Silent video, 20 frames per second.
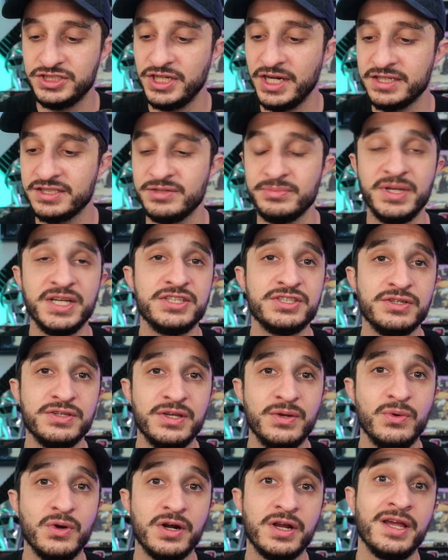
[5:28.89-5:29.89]
check to make sure
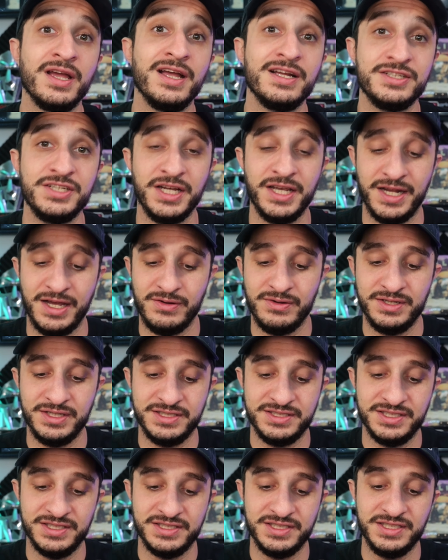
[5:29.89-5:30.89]
they work. And check it out.
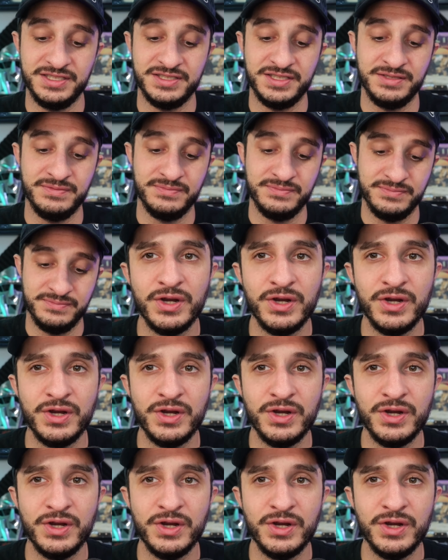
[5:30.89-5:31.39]
It's this easy.